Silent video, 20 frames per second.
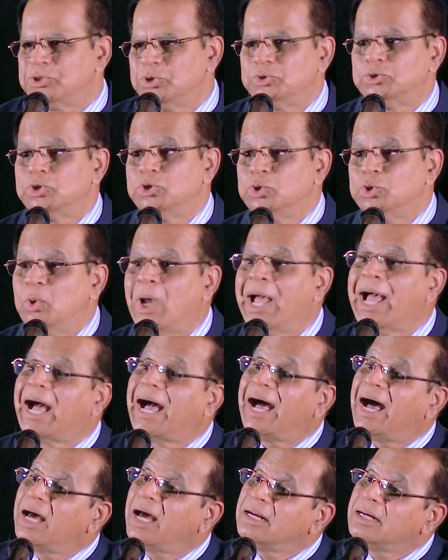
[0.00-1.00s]
you to do
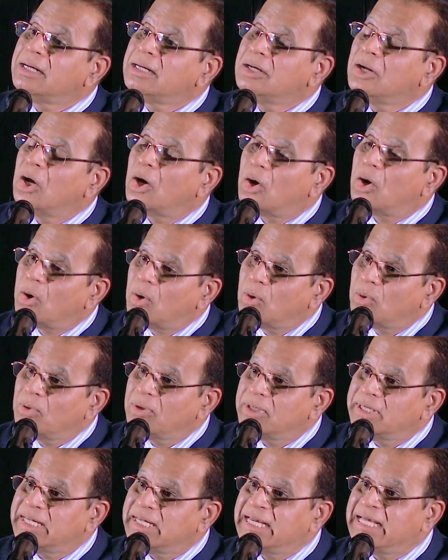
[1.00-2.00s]

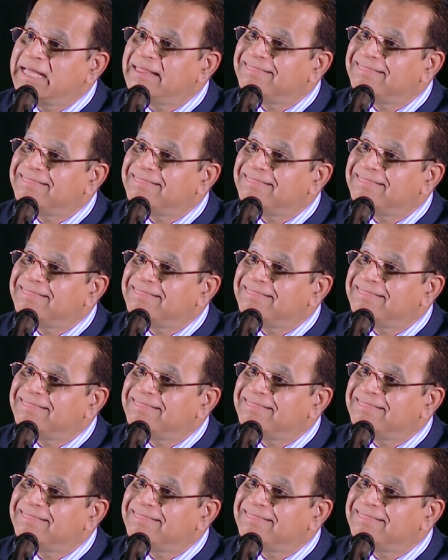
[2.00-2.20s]
unholy